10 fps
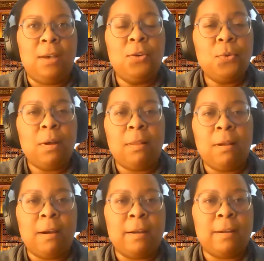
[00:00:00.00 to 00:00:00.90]
who you all
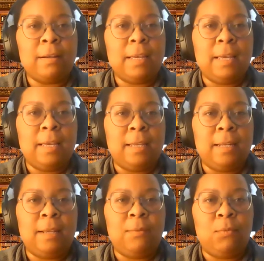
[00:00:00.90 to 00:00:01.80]
are
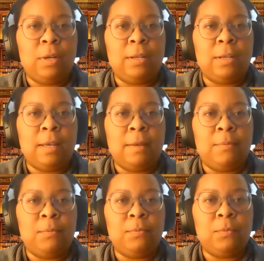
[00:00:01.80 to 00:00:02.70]
and
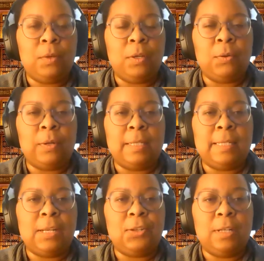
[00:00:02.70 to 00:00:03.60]
what your
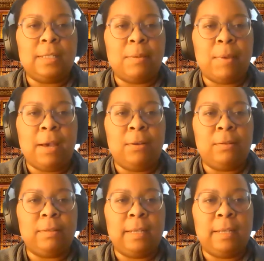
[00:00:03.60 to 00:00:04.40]
organization is about,